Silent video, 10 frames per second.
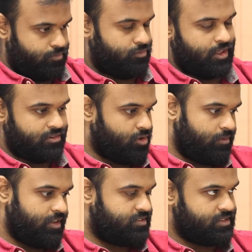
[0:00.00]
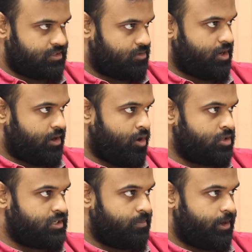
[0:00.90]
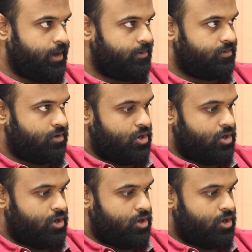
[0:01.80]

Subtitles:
there's always this concept, right?